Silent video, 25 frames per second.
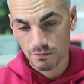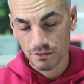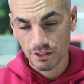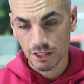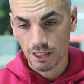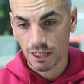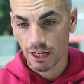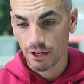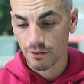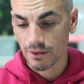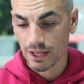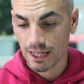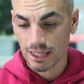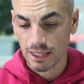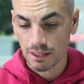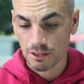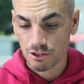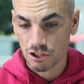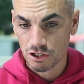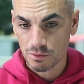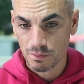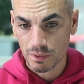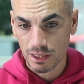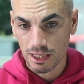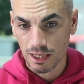and it
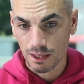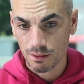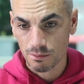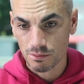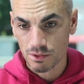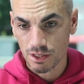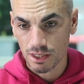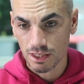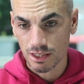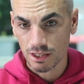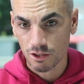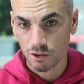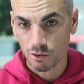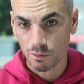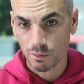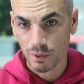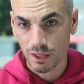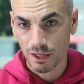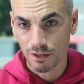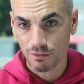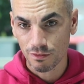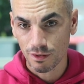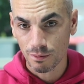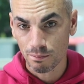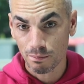just becomes a little
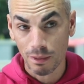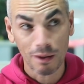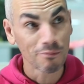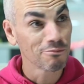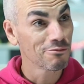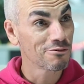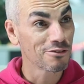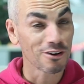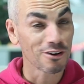bit of a bum